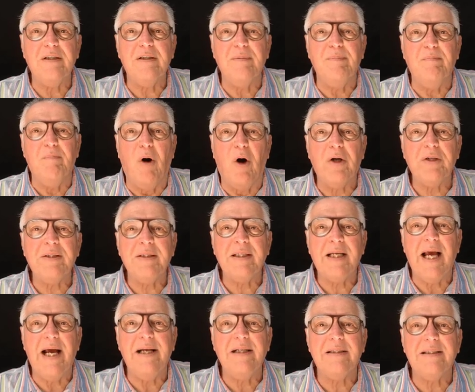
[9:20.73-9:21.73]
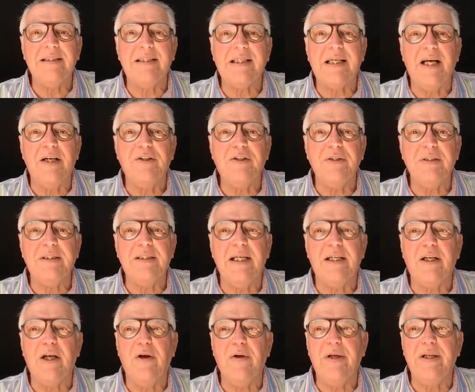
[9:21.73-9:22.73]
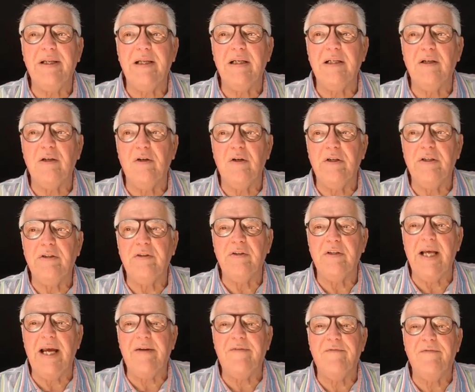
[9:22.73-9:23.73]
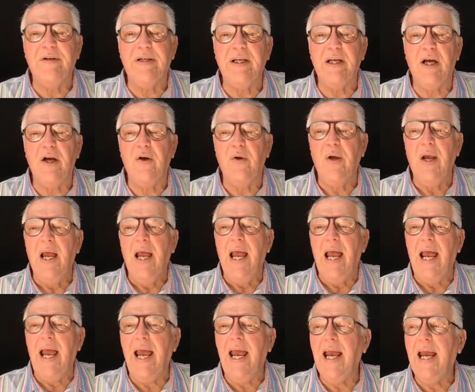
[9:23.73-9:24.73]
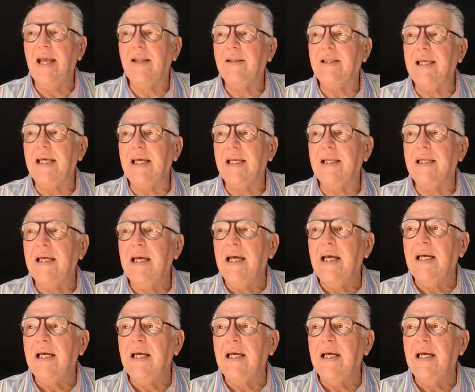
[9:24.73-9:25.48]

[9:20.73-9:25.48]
martingale discussions that go in in that video, and then